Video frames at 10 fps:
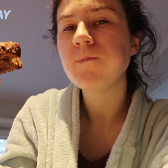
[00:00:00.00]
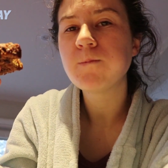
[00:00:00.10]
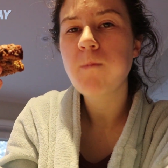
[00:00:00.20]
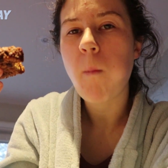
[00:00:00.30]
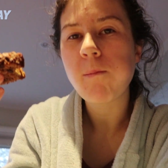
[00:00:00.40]
It
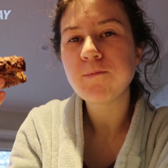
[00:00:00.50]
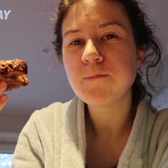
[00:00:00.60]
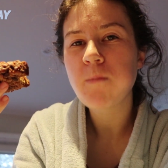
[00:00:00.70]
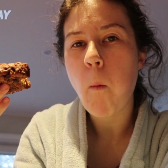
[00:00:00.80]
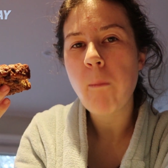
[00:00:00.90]
is kind of
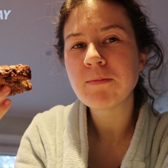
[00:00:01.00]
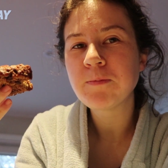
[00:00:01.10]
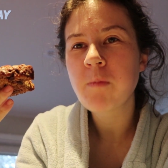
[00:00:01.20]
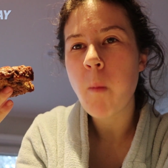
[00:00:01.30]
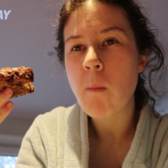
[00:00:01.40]
like baked
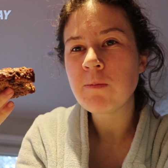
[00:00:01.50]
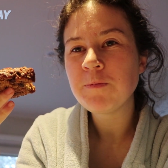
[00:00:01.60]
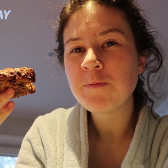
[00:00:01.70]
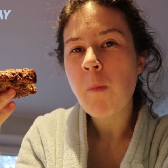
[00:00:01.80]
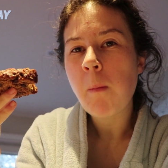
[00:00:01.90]
oatmeal
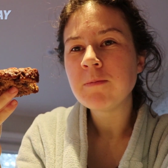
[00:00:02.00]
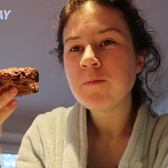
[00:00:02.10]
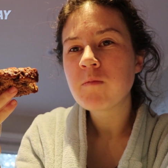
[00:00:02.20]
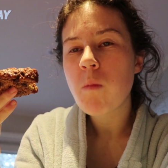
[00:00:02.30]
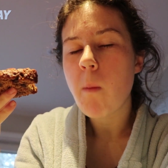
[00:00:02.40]
with
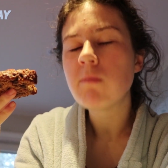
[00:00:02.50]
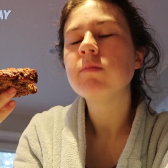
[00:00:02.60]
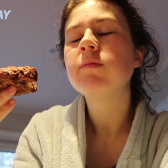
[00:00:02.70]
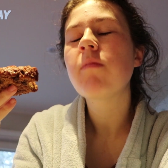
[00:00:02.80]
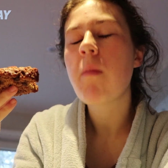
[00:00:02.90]
chocolate
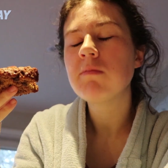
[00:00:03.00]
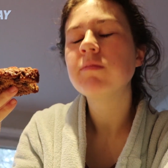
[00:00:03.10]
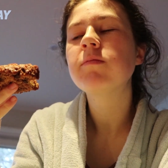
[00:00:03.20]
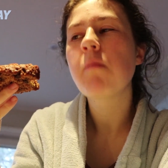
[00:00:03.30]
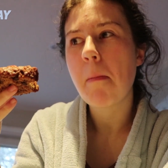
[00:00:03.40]

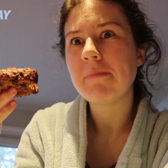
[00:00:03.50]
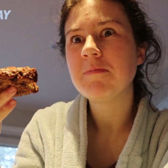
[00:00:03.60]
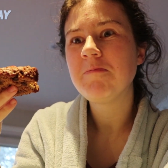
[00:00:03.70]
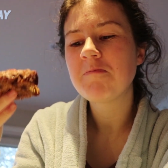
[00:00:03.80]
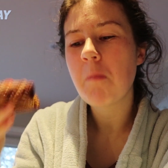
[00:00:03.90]
chips. At
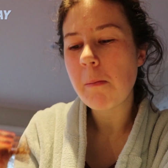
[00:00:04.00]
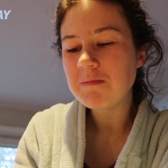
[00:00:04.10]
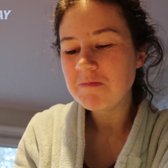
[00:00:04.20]
least that's